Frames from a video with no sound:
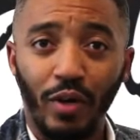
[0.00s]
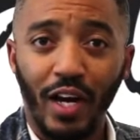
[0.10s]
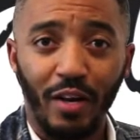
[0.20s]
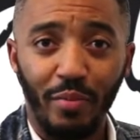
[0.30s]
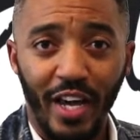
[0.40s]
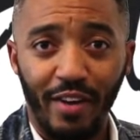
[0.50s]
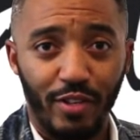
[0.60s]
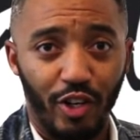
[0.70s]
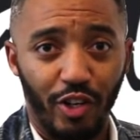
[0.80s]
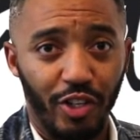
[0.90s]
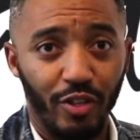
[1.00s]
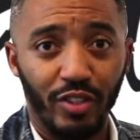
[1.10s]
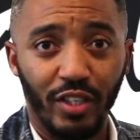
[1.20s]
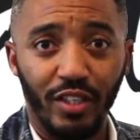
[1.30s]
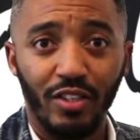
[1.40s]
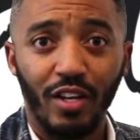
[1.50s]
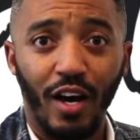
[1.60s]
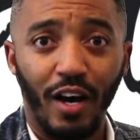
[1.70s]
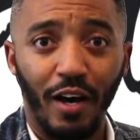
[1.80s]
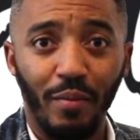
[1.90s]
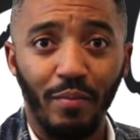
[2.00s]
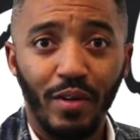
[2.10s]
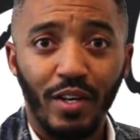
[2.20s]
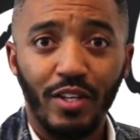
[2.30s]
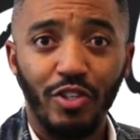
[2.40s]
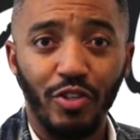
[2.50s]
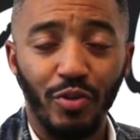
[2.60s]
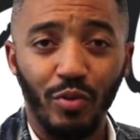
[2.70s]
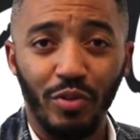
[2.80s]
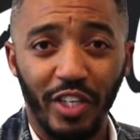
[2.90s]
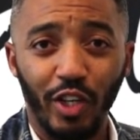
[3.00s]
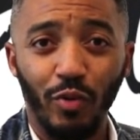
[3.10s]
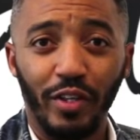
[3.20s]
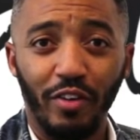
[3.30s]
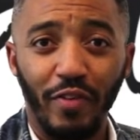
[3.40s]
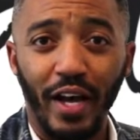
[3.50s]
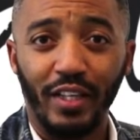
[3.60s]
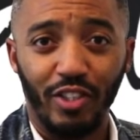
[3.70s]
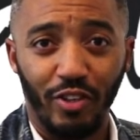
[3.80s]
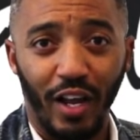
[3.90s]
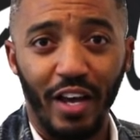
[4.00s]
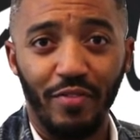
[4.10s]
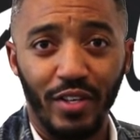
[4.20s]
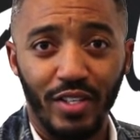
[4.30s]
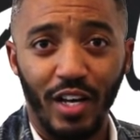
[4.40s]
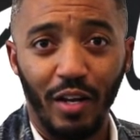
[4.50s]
what kind of behaviors are you using to deal with the fact that your life is